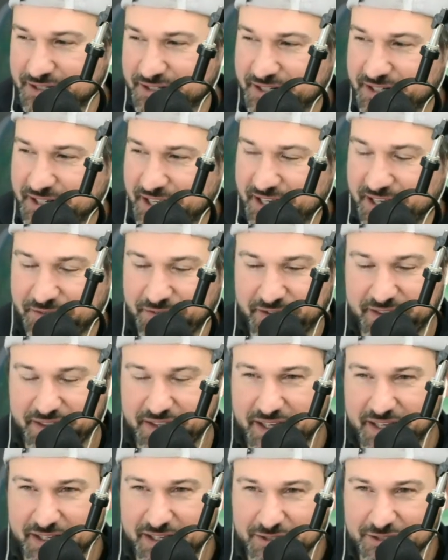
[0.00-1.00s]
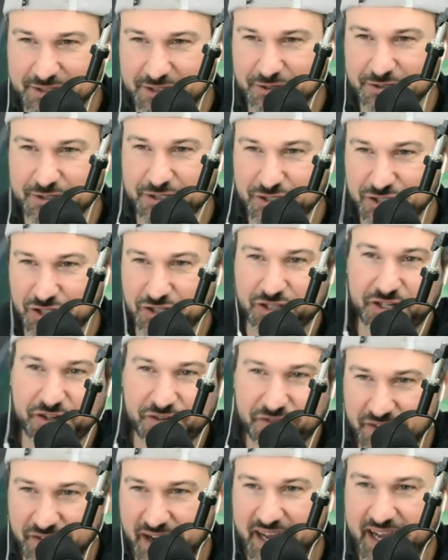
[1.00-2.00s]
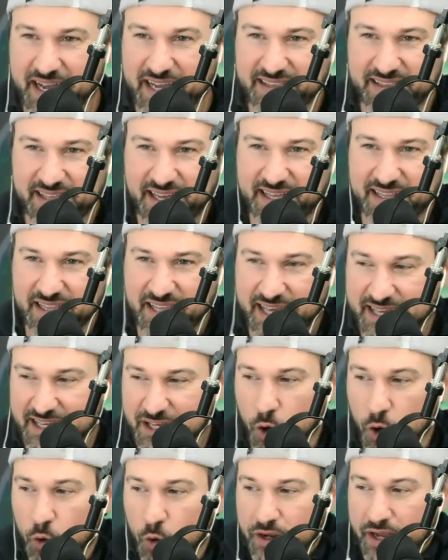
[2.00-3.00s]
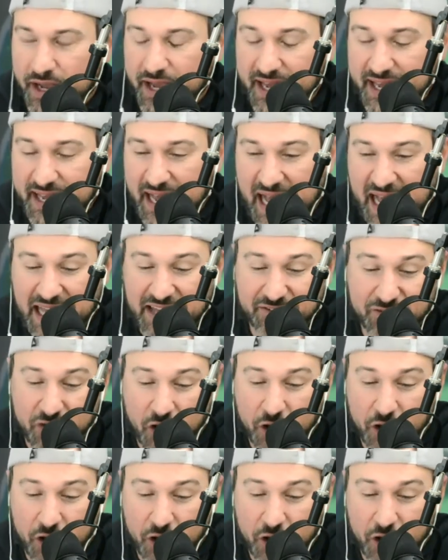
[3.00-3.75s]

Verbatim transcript: and, and everything start to solidify that like Absolutely. okay i've